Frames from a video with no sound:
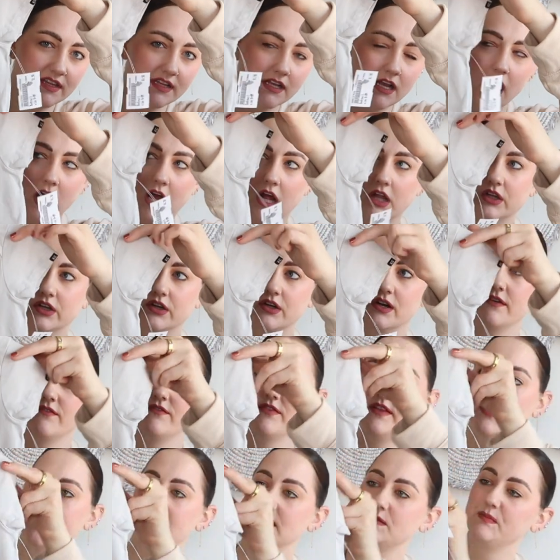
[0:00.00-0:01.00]
the color of
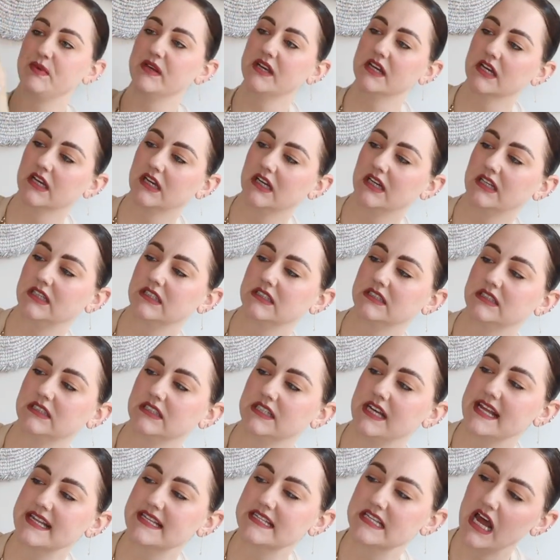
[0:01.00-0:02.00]
this because
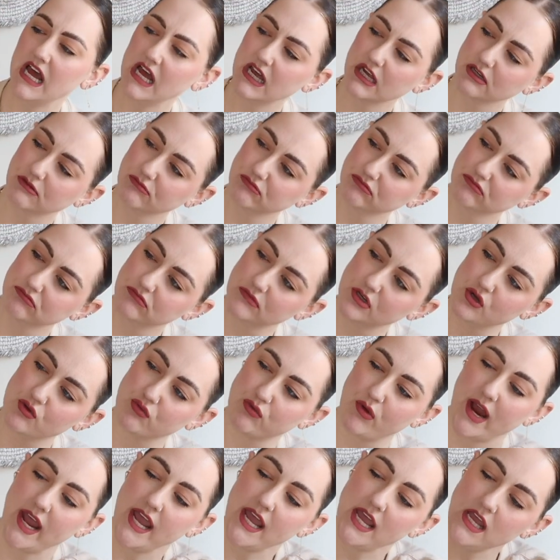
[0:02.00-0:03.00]
it's not
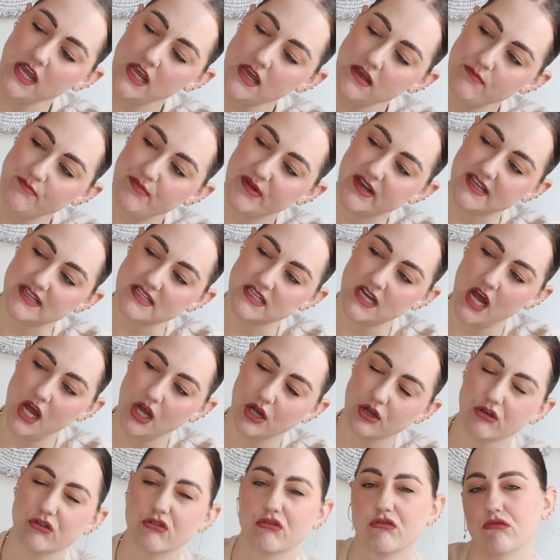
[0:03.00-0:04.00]
gray, but it's
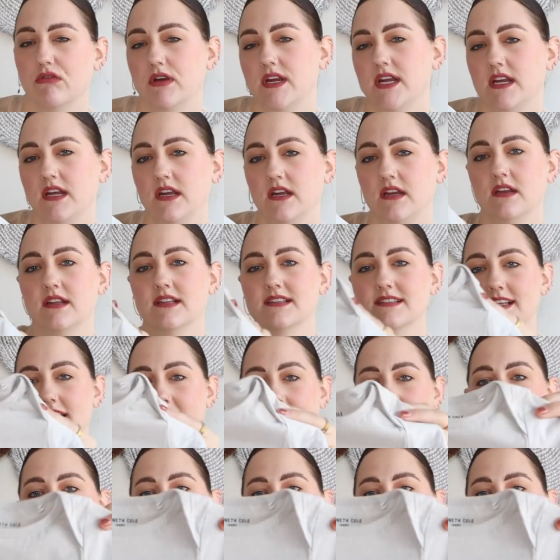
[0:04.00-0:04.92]
not green. It's kind